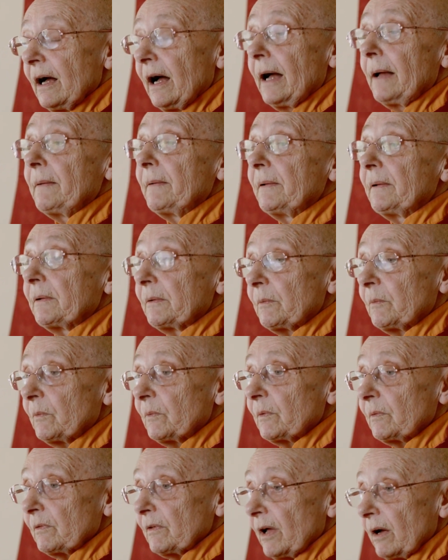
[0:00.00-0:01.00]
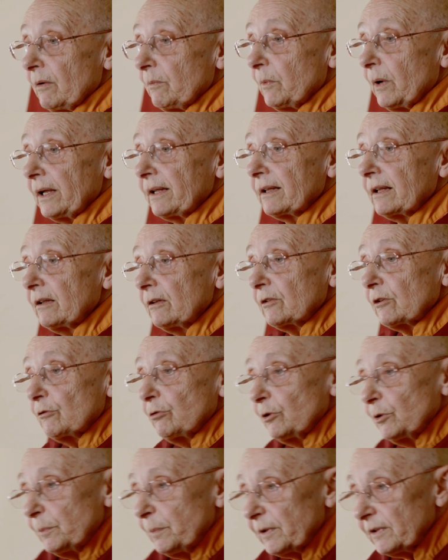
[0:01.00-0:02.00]
I mean, one
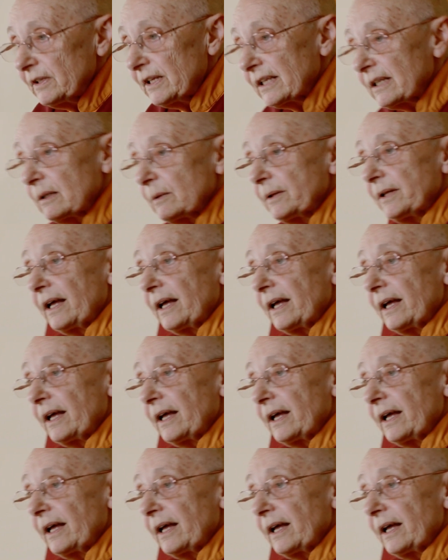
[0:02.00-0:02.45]
group of little